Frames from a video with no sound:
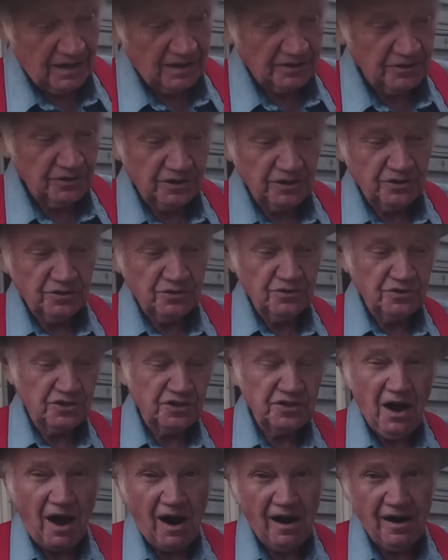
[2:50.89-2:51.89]
You could use
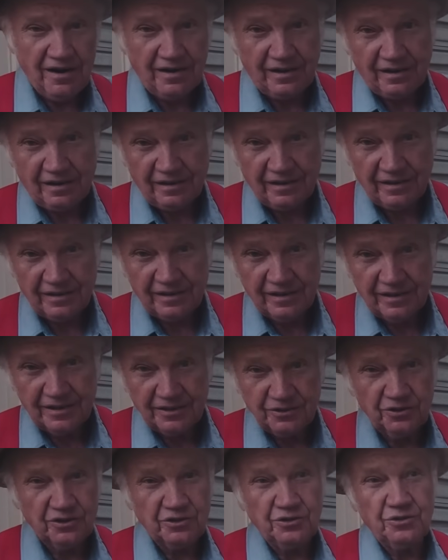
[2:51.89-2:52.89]
yarn.
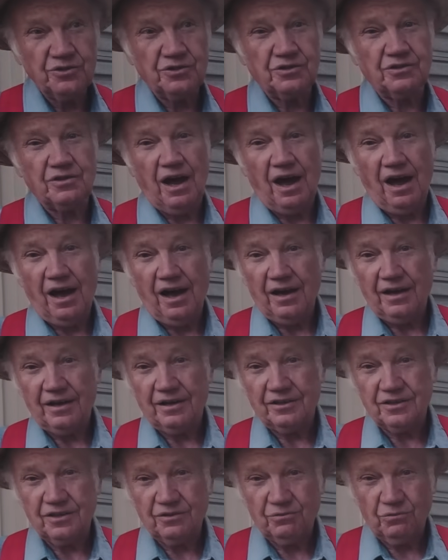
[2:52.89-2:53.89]
You can use,
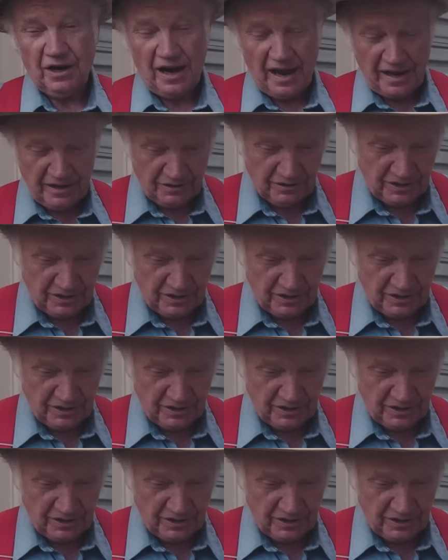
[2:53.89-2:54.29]
what I